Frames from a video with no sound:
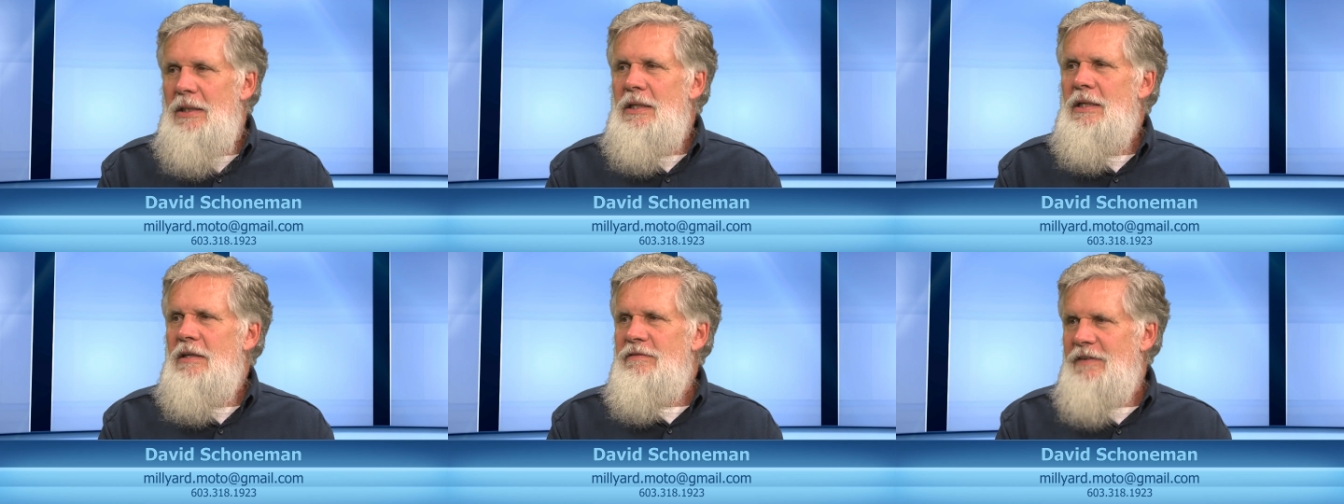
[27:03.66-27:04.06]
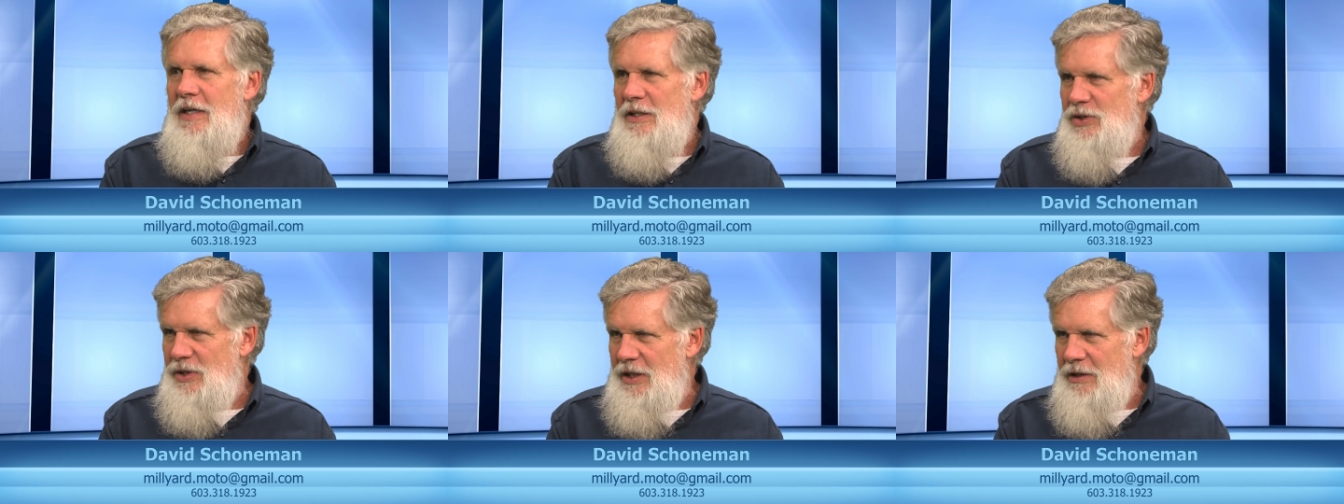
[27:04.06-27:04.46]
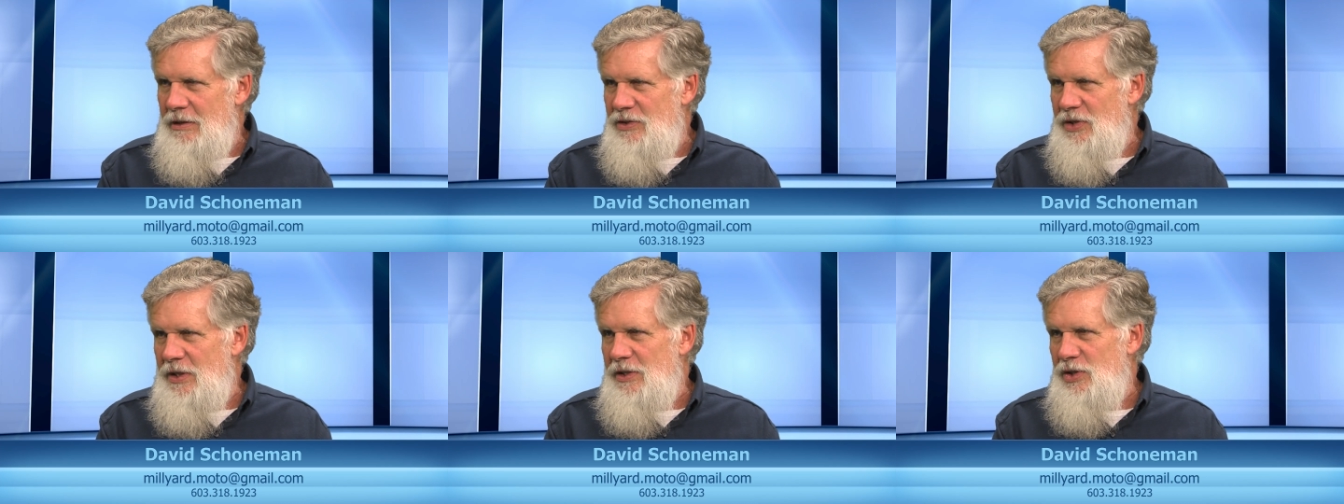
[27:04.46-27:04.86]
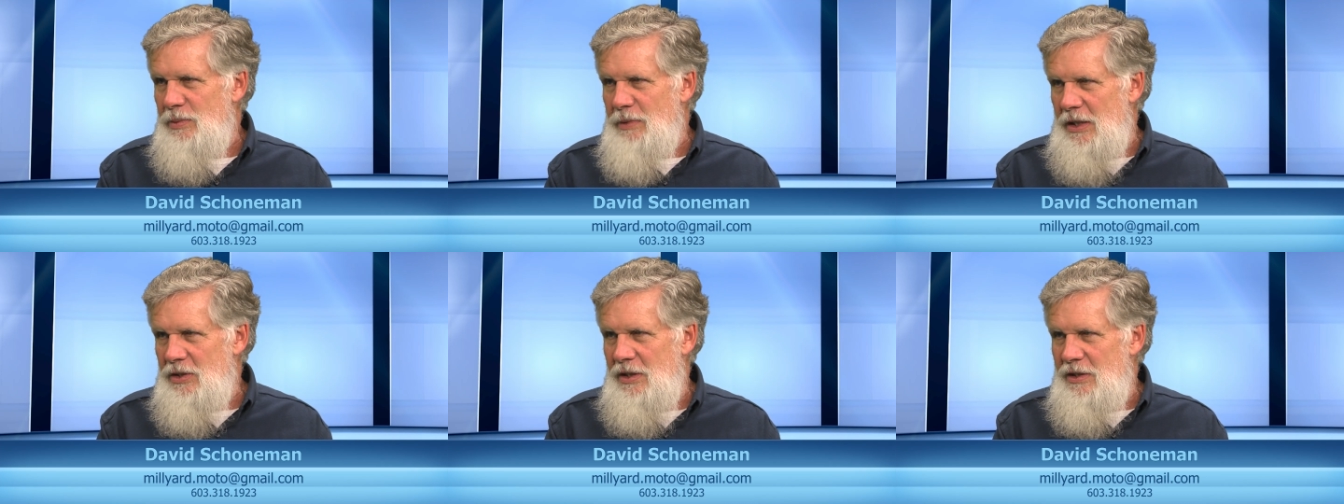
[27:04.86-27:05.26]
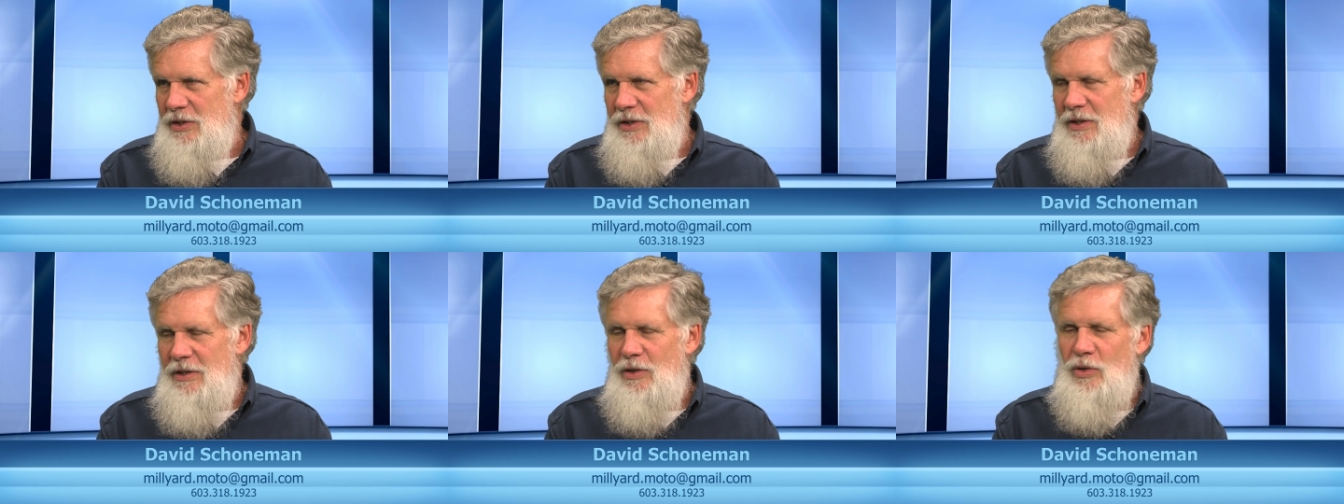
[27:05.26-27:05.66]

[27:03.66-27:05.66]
You can find us there and send us a message.